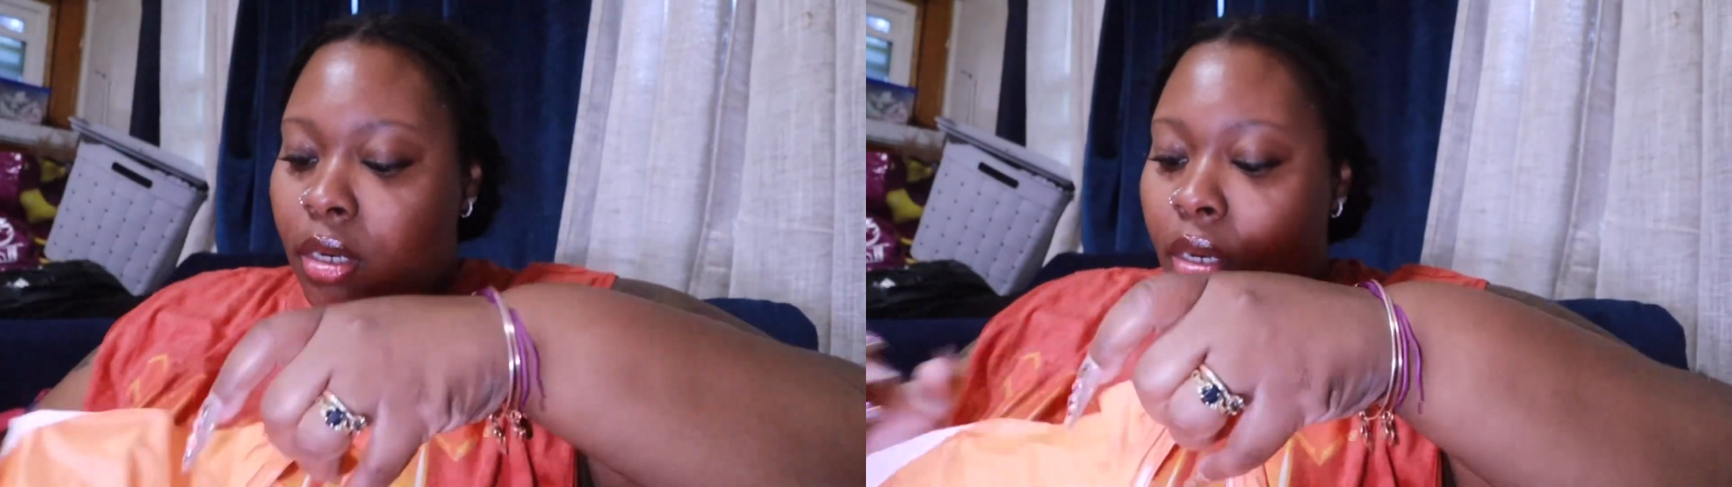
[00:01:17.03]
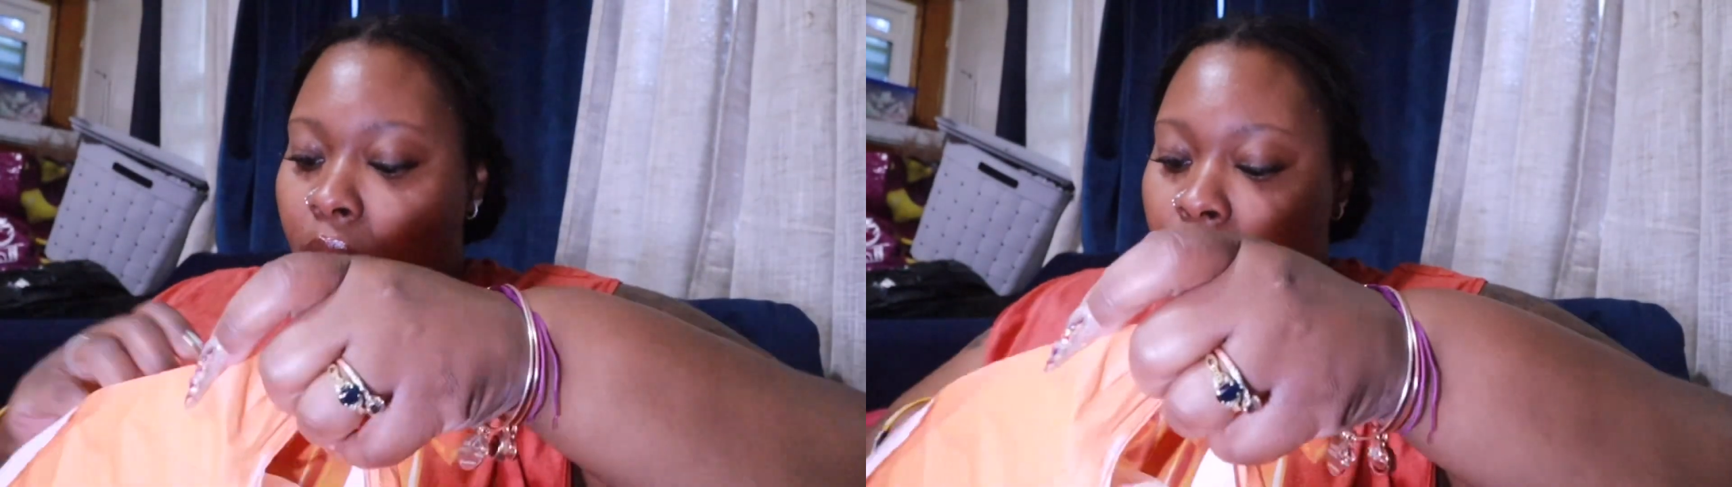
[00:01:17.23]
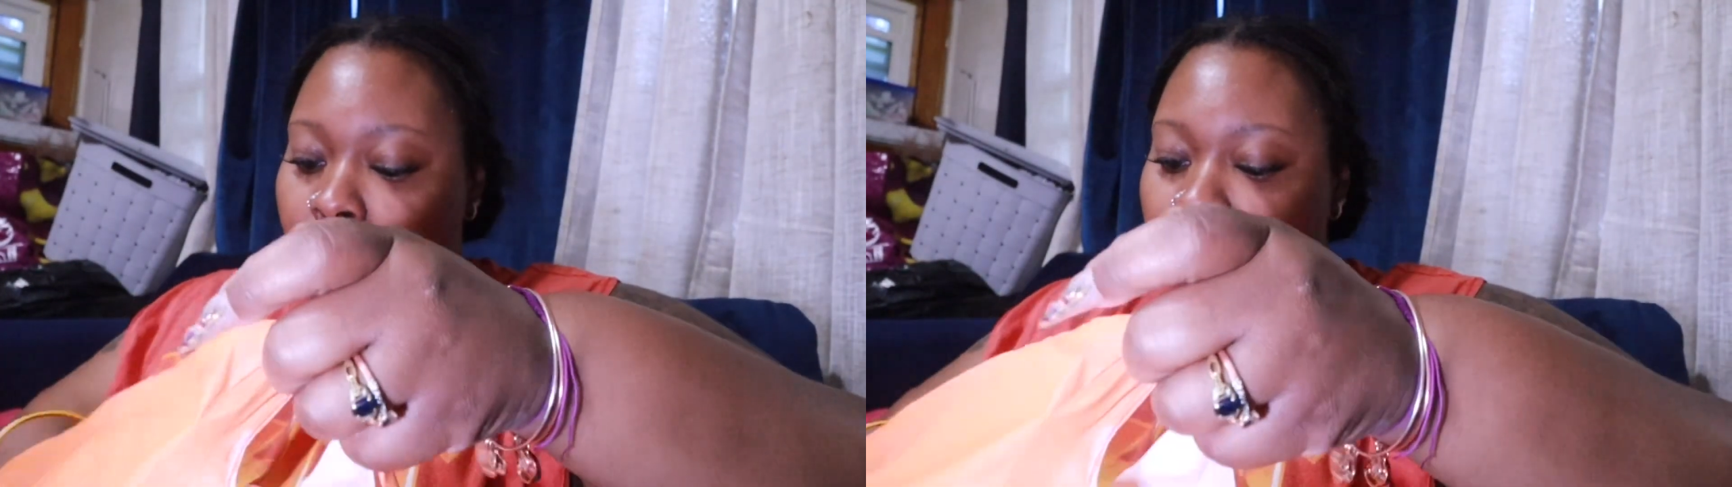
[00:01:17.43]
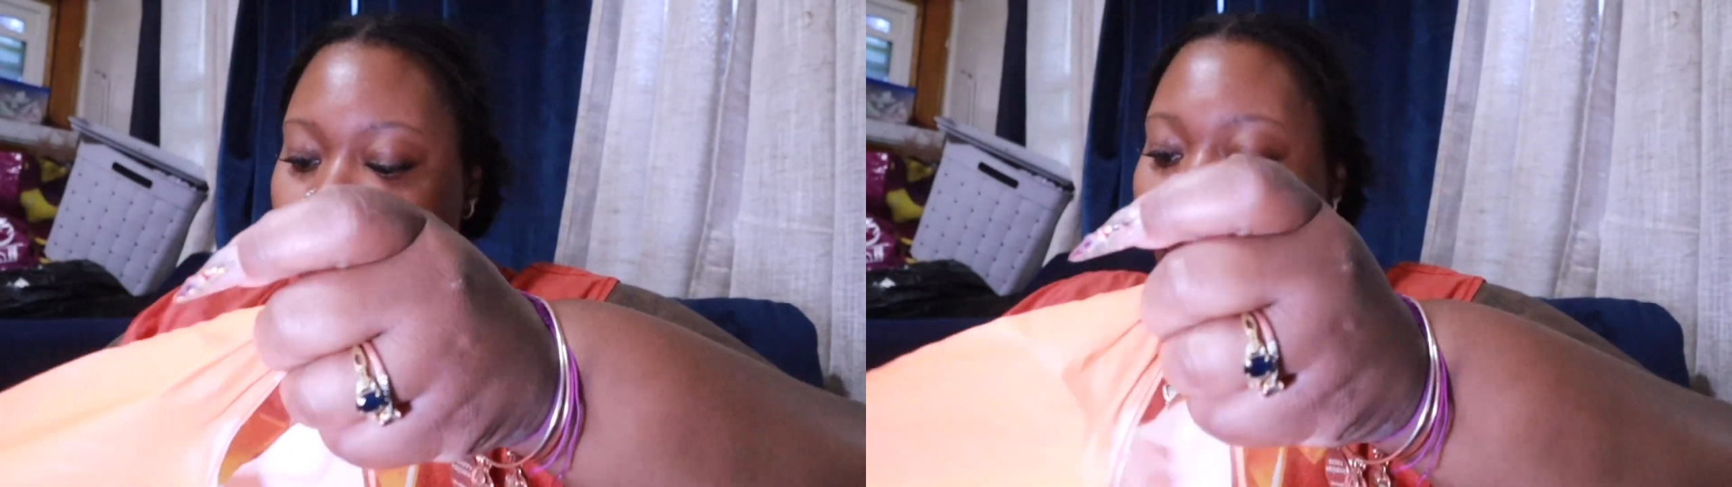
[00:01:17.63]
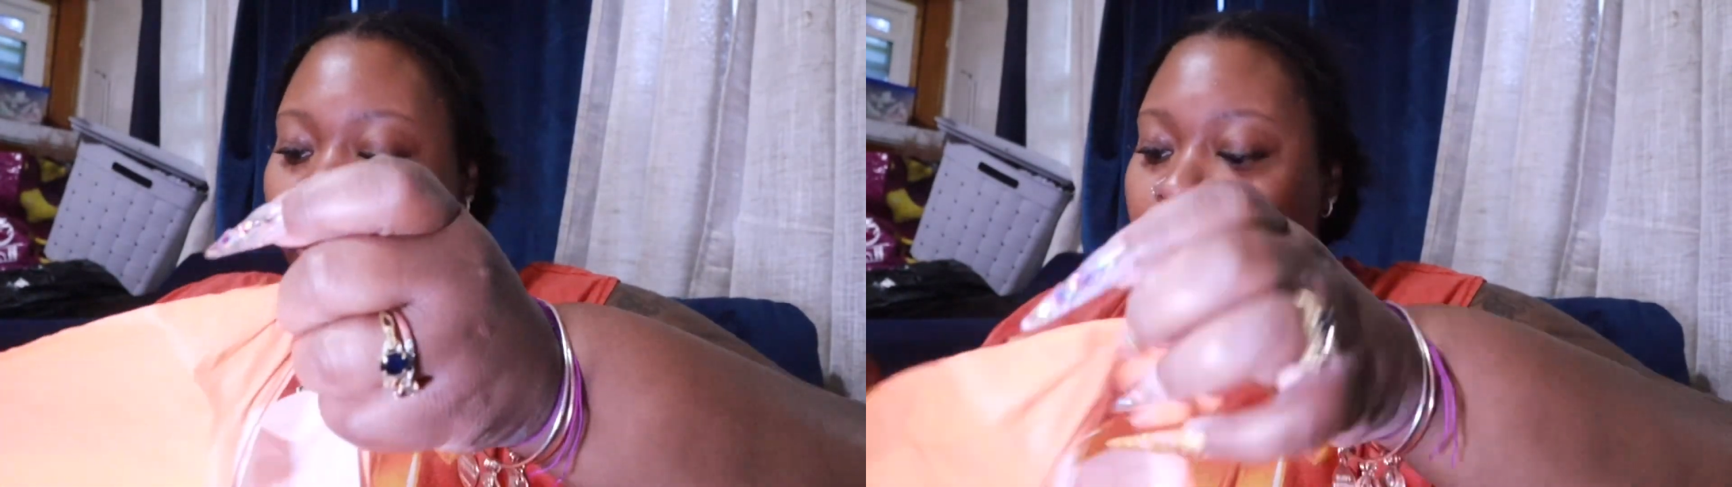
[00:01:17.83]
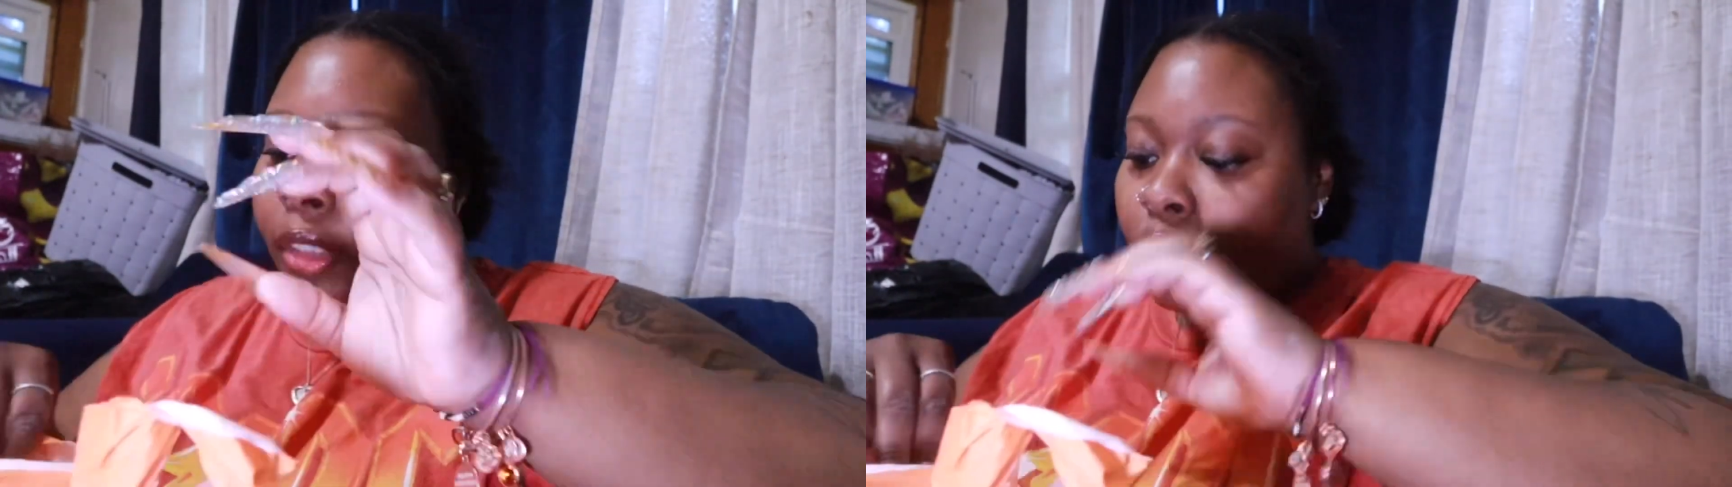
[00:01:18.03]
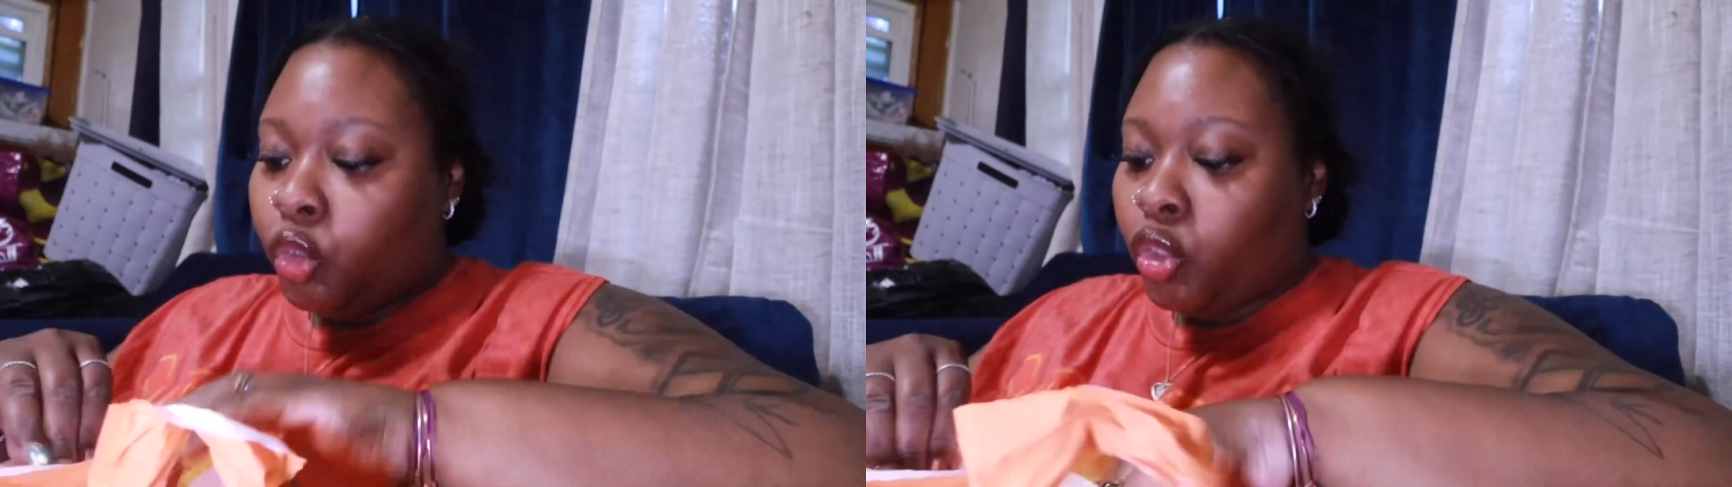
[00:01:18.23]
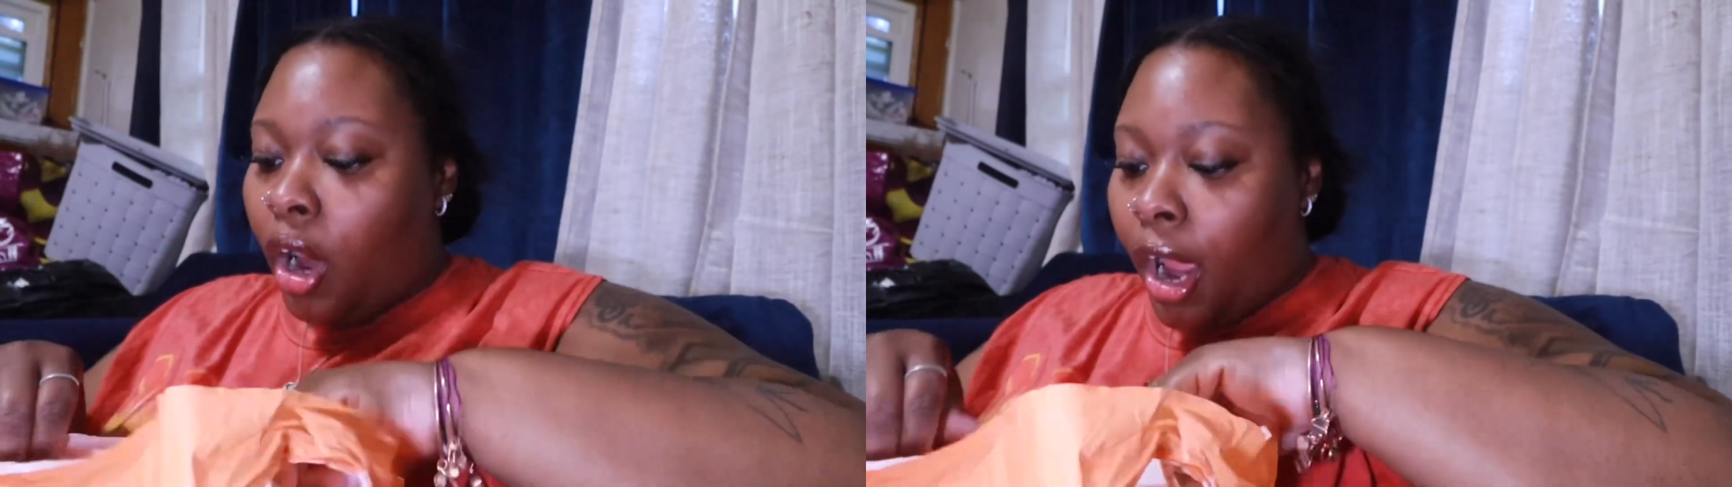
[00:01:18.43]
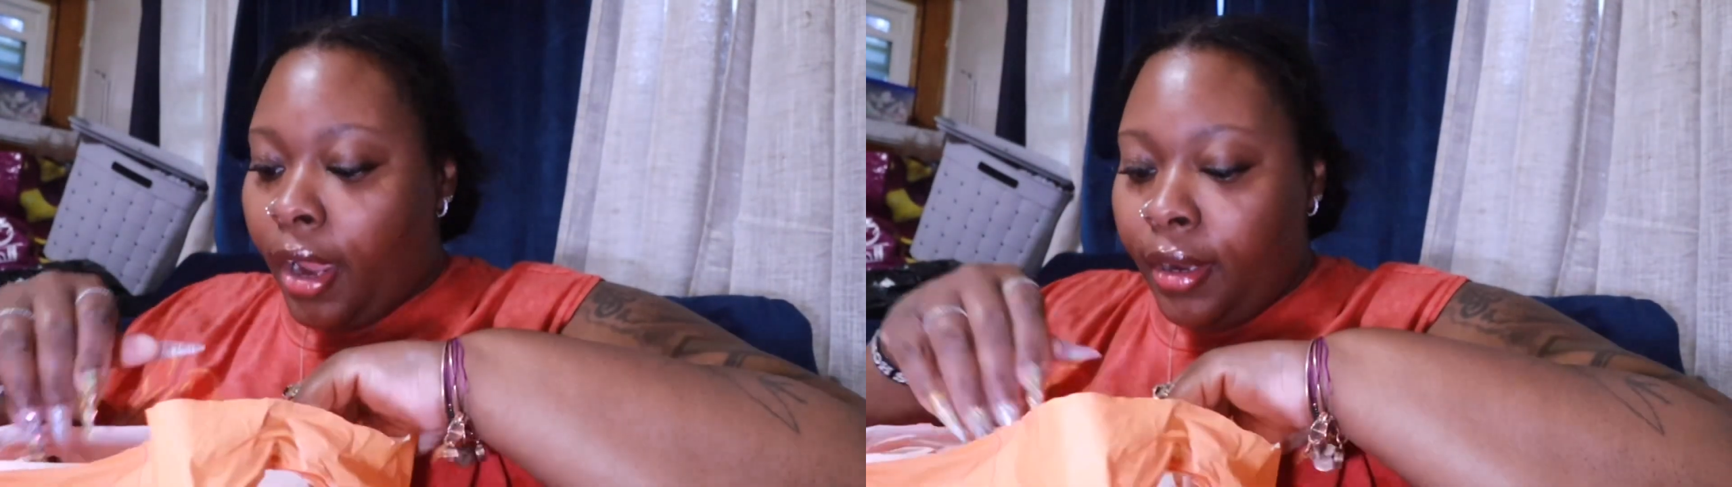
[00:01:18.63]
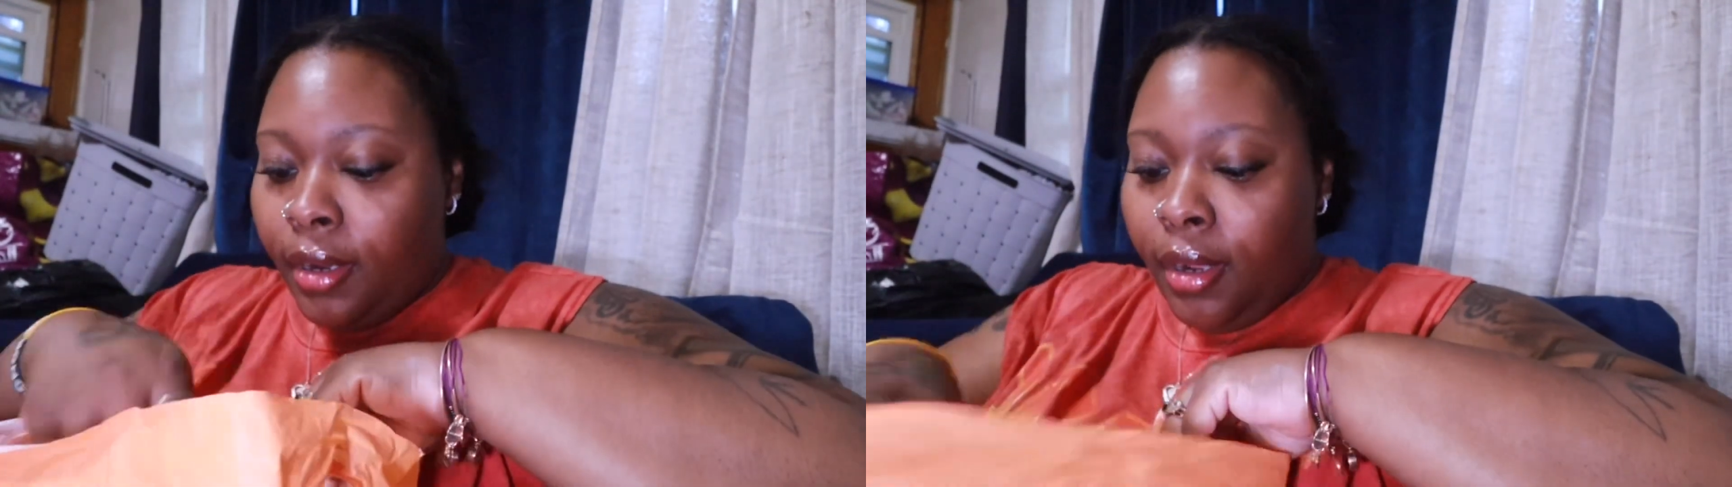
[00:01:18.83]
um I wanted to try